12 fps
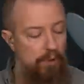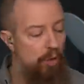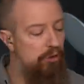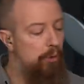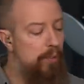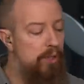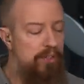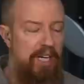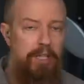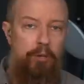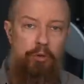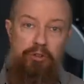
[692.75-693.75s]
So when you
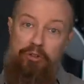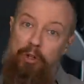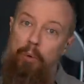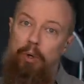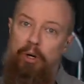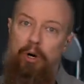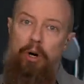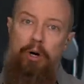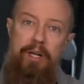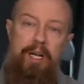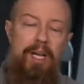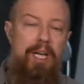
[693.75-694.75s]
take your slower
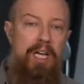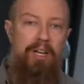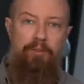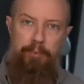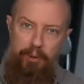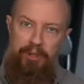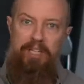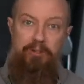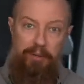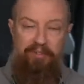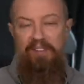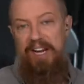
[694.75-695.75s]
card, if you put it
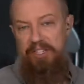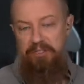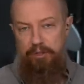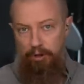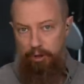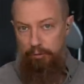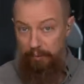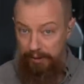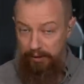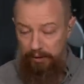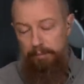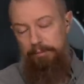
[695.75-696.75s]
into a fast card reader,